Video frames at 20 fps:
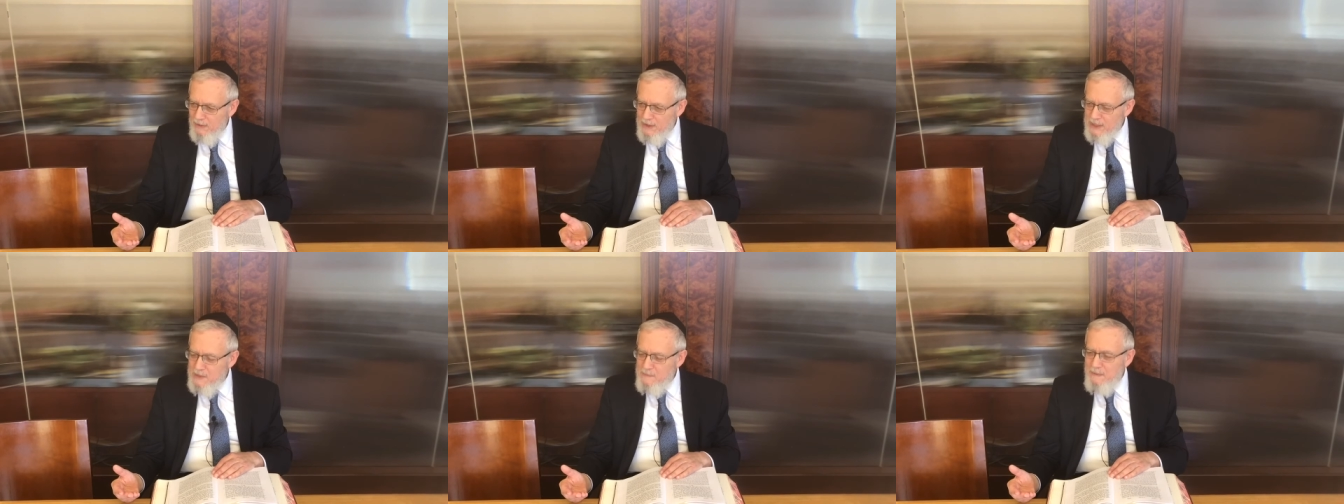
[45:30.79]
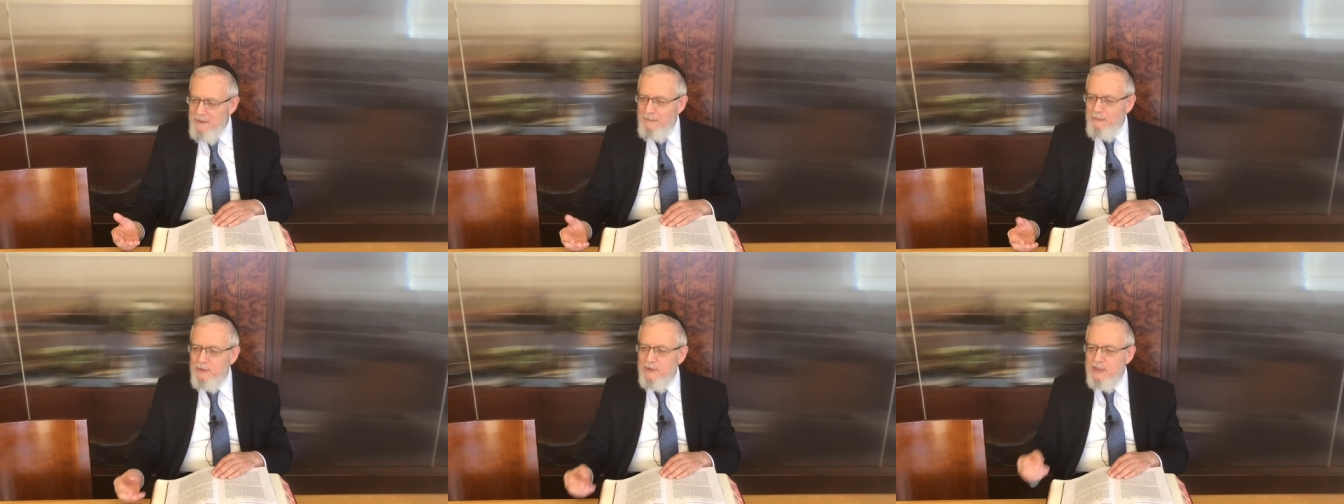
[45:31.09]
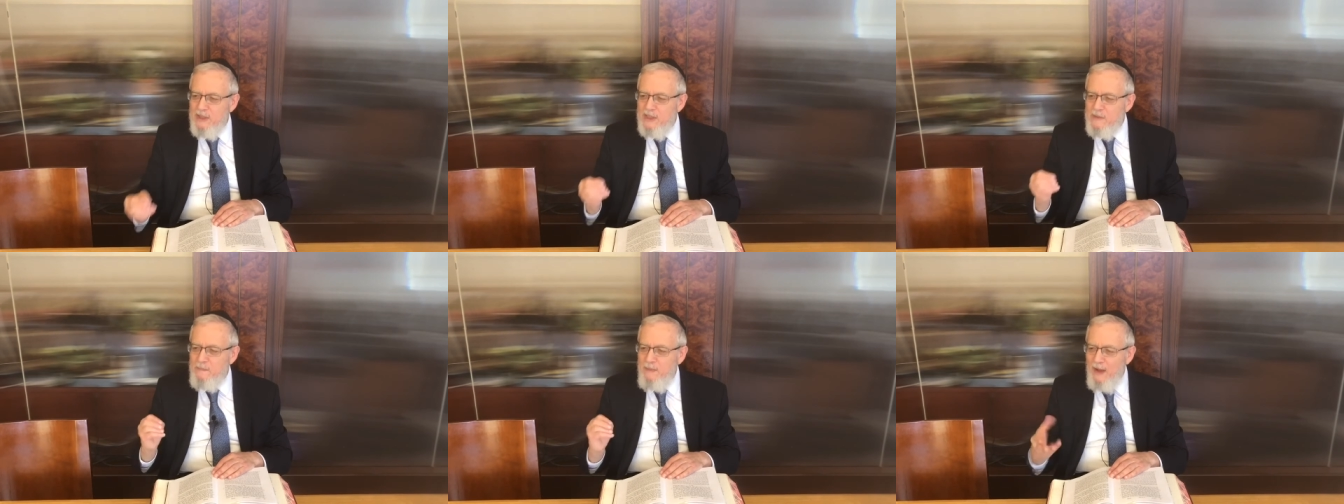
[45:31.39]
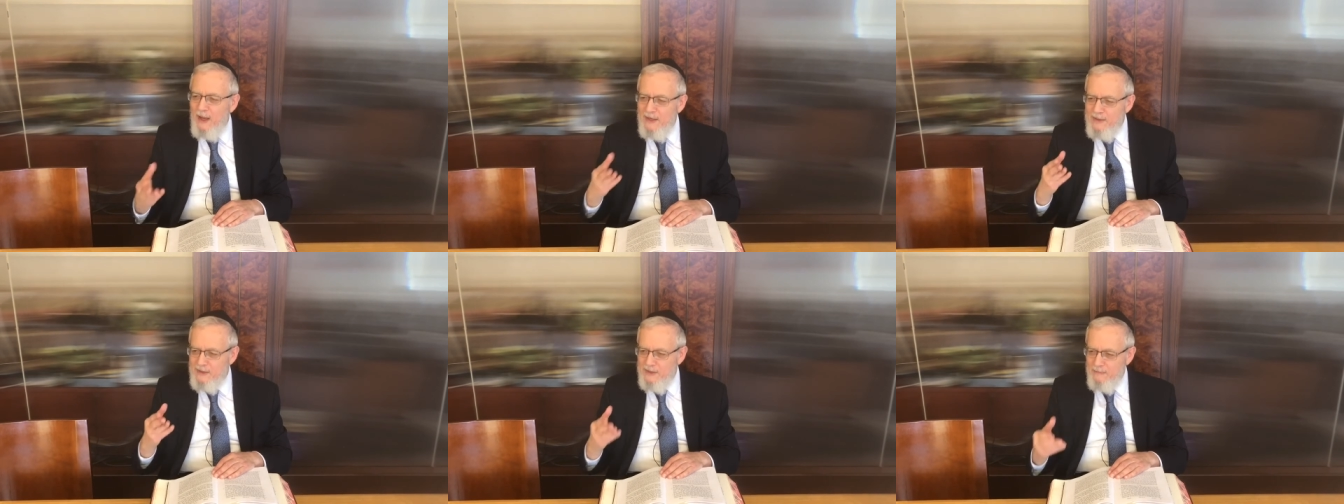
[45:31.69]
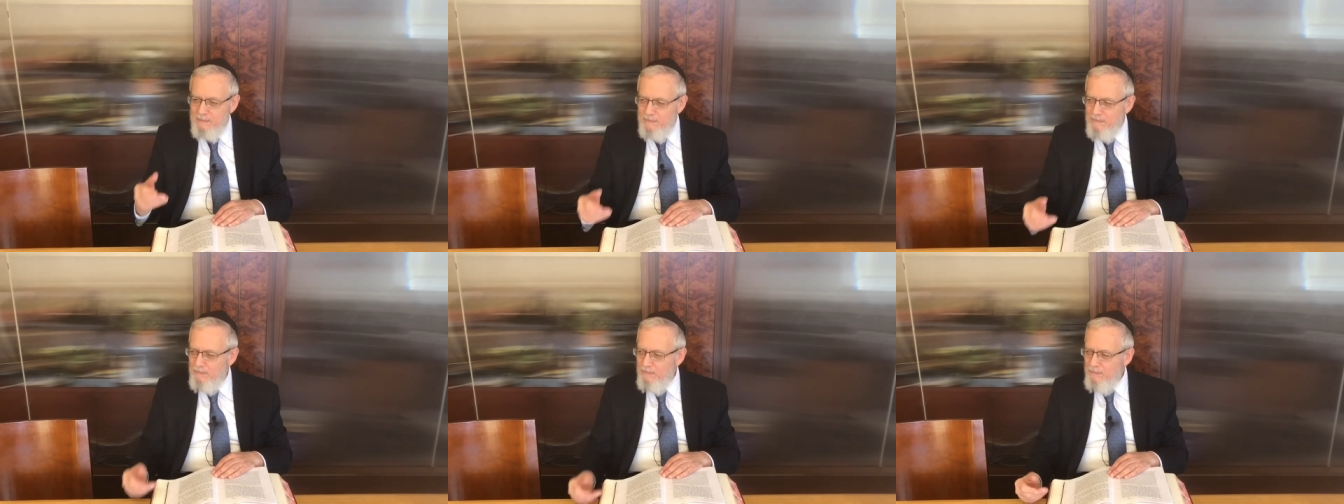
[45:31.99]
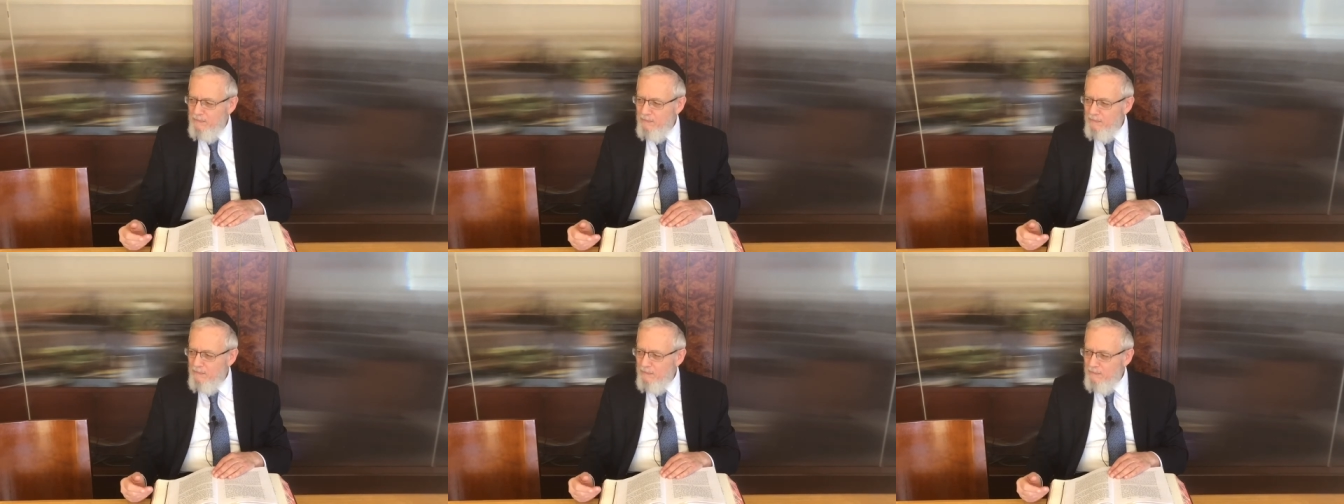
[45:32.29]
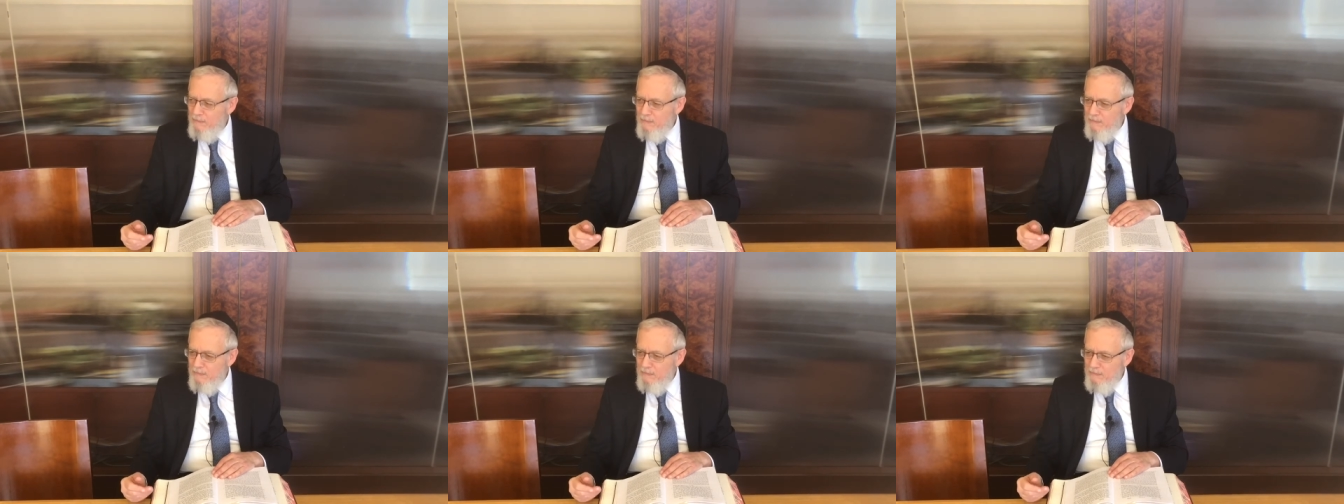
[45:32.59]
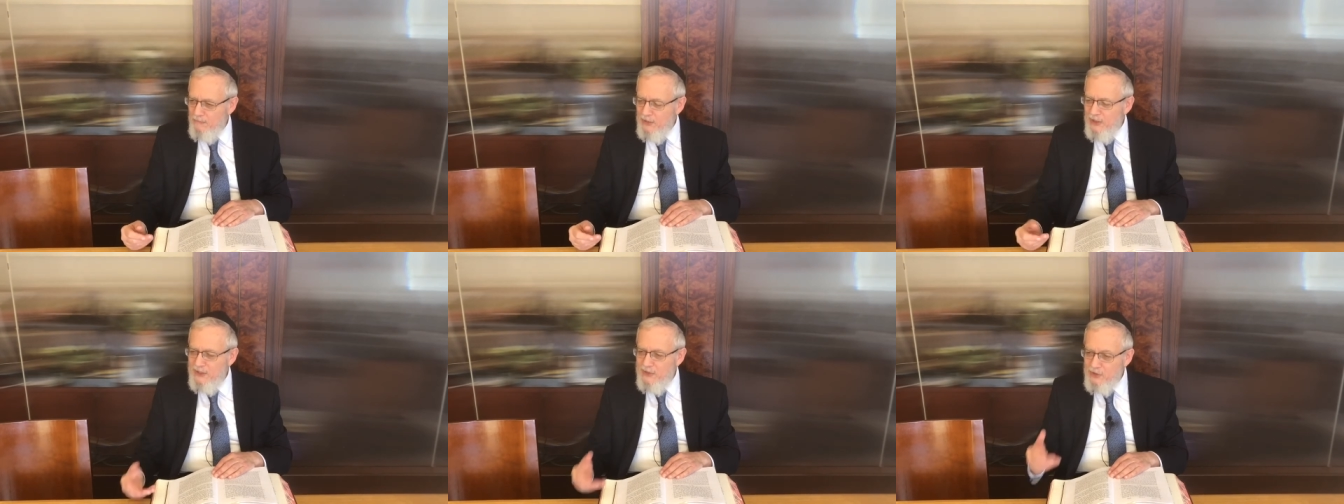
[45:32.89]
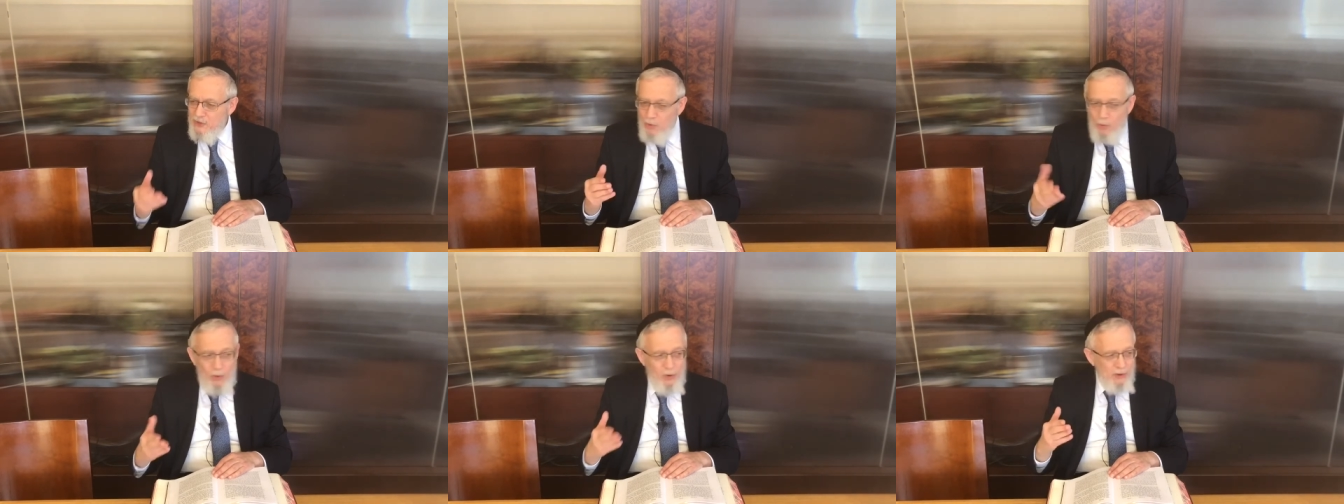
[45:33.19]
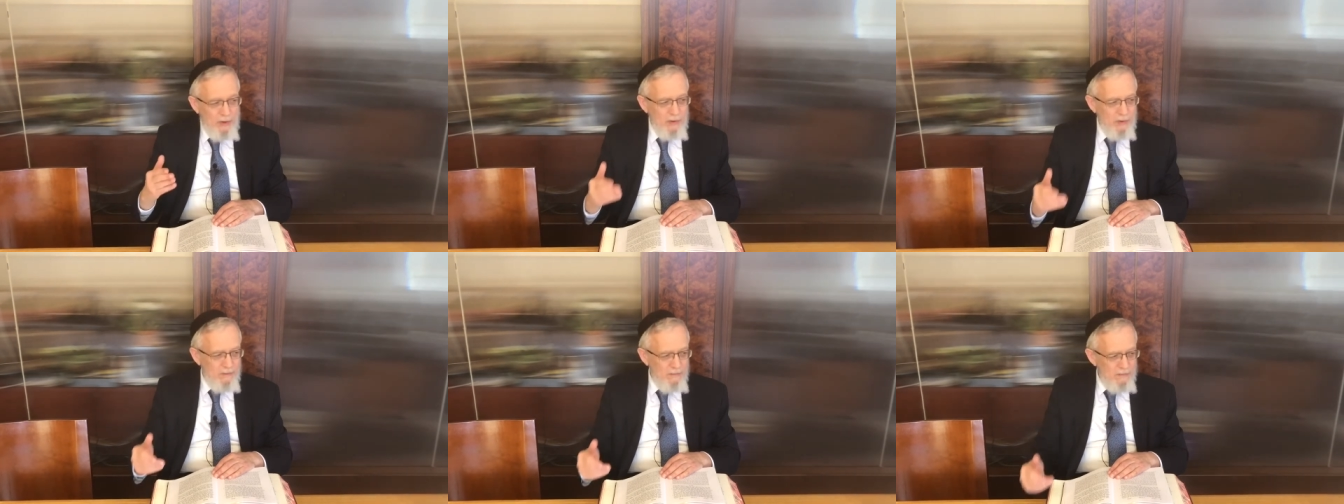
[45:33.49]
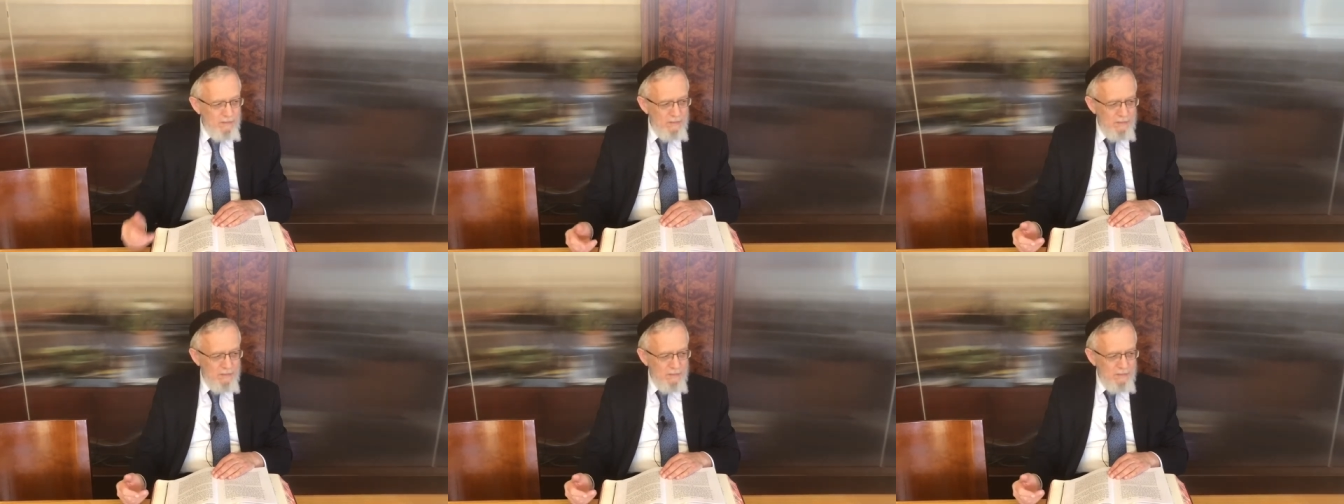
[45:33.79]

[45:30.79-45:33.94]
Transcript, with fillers: These people despise him to his core.